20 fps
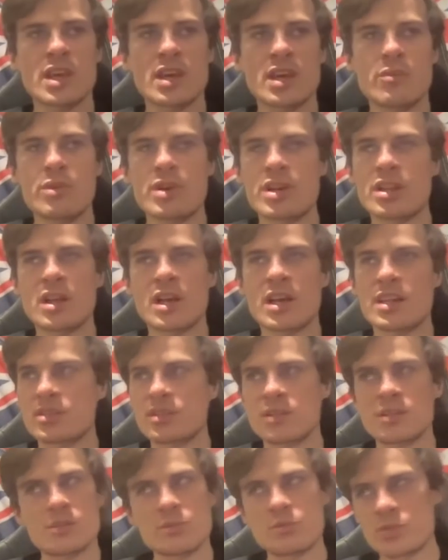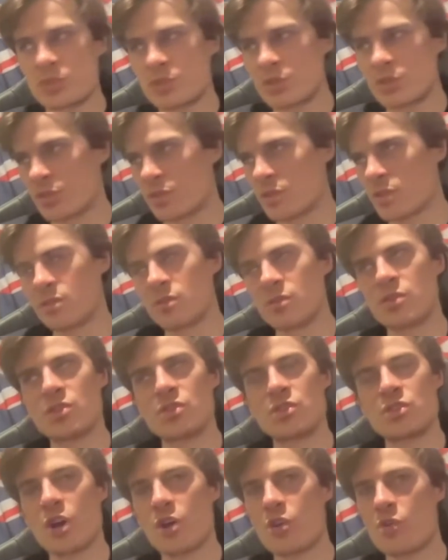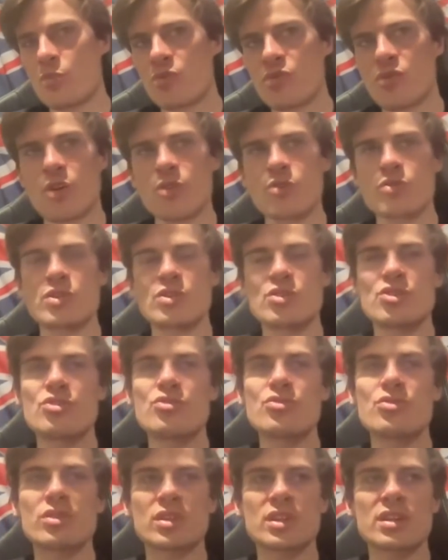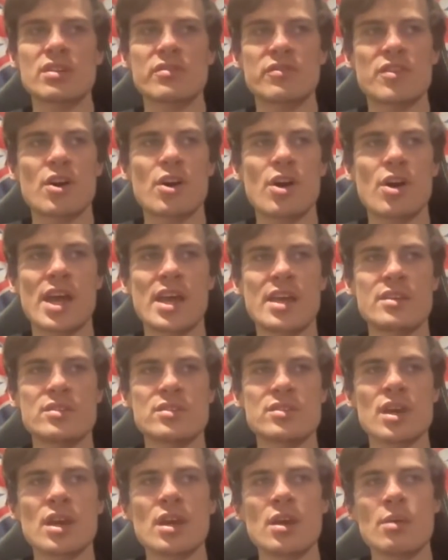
They realized that it was just so prone to nuclear fires.